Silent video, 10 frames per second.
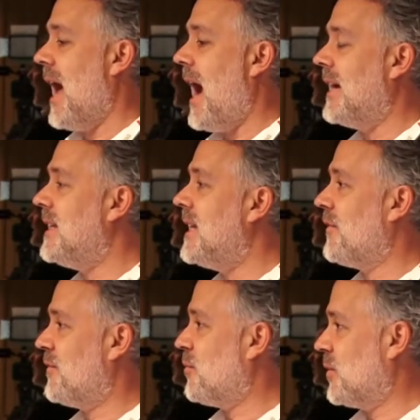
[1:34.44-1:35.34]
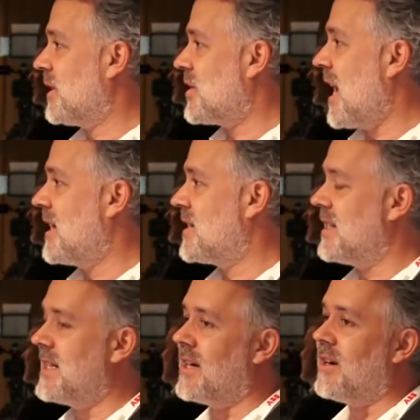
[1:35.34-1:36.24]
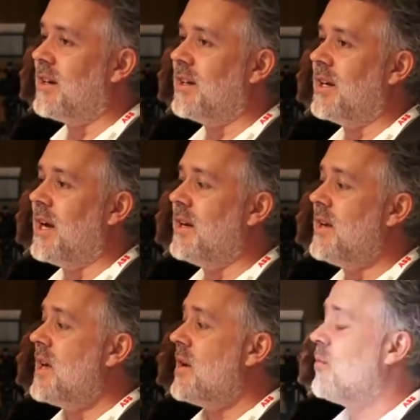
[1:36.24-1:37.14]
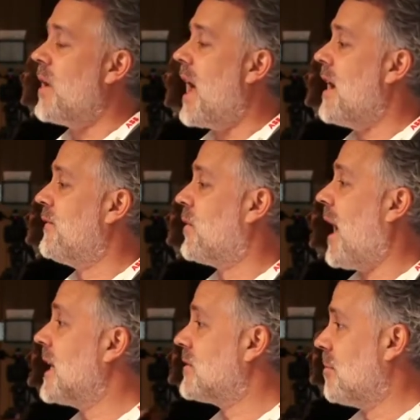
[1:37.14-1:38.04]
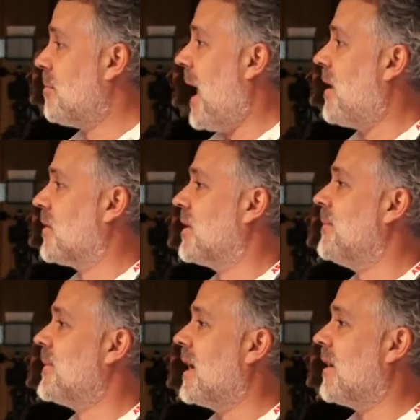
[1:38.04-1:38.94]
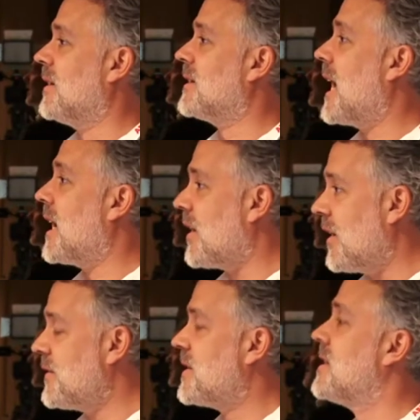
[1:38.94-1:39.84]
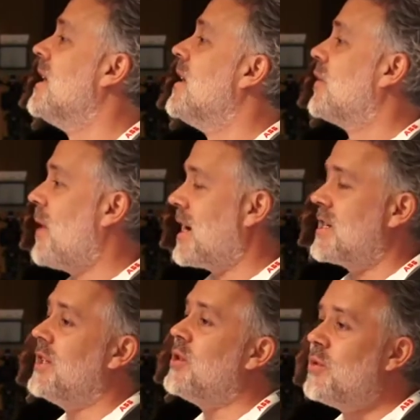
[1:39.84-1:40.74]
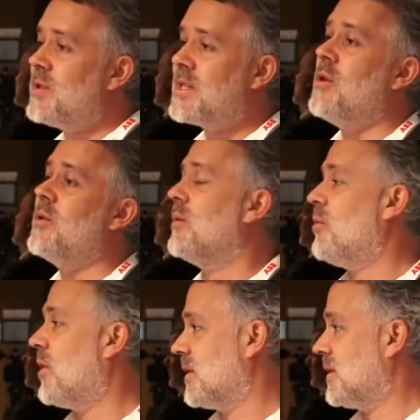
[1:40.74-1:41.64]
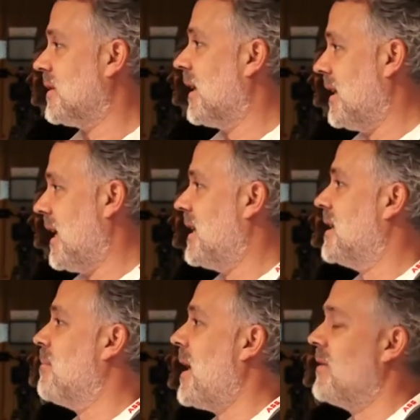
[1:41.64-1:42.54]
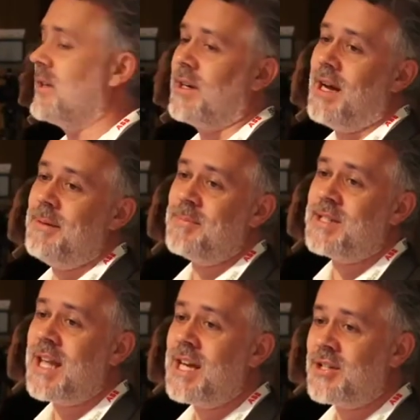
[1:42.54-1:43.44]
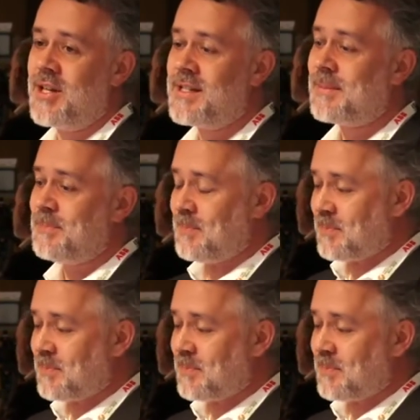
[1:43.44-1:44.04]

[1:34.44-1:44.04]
idea of what the challenges there are, we have for hydropower, there are tariffs to actually use local water in the power stations.